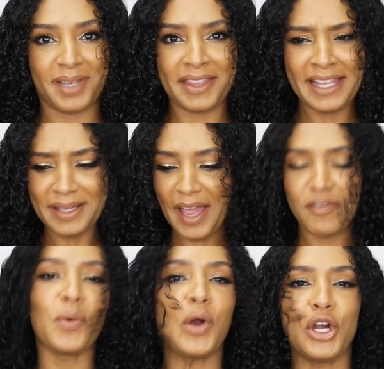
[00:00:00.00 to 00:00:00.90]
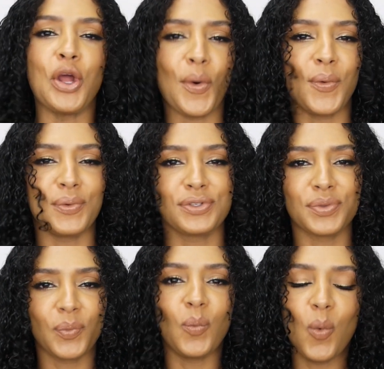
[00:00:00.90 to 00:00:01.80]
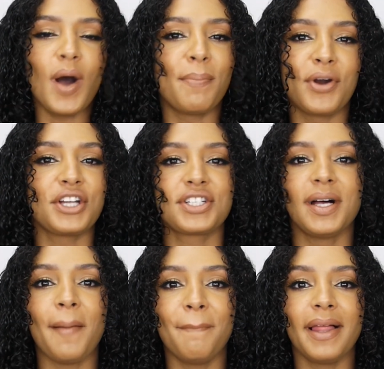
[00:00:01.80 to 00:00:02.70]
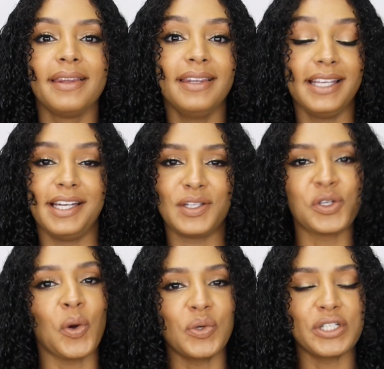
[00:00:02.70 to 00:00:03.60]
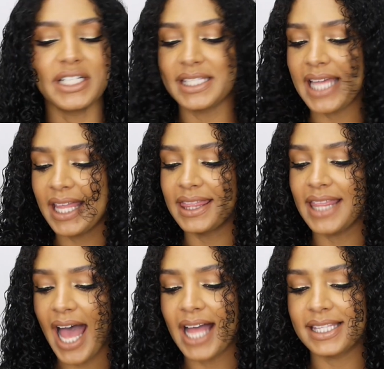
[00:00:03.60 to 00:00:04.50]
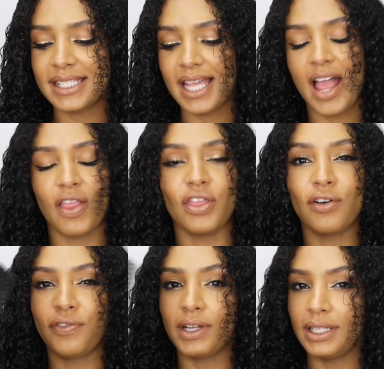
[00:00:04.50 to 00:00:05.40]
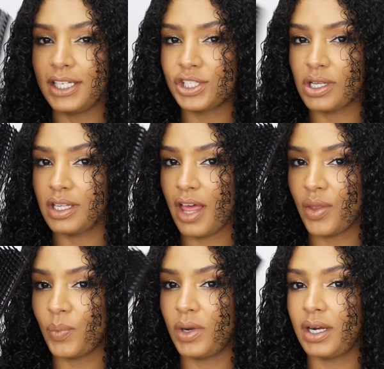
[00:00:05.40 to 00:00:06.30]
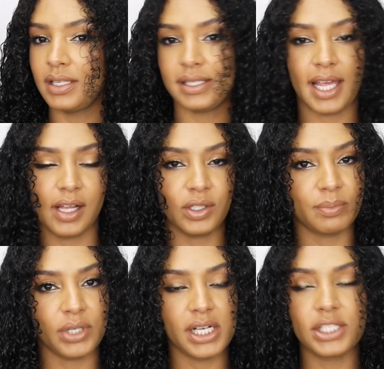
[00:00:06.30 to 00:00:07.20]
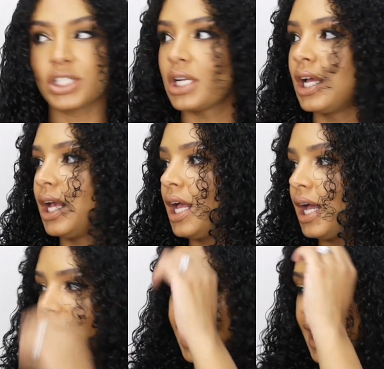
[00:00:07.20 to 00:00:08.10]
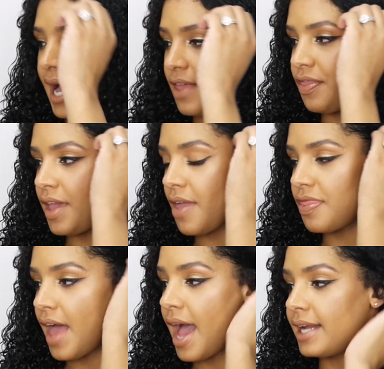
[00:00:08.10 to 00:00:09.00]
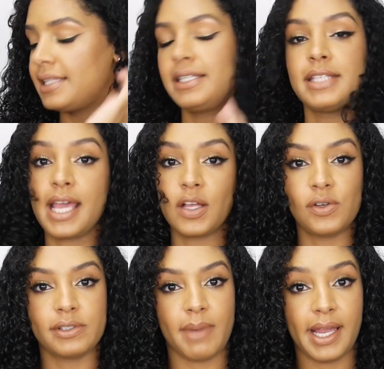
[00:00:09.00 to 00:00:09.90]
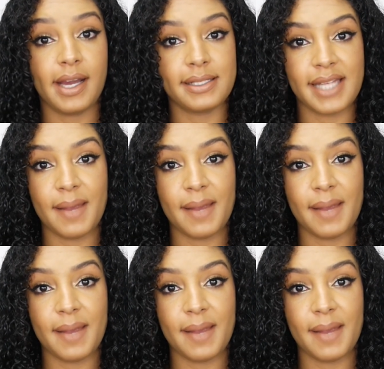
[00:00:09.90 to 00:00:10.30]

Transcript: I think everyone knows what brush I'm leaning towards, and that's the Felicia Leatherwood Detangler brush. I think that it detangles my hair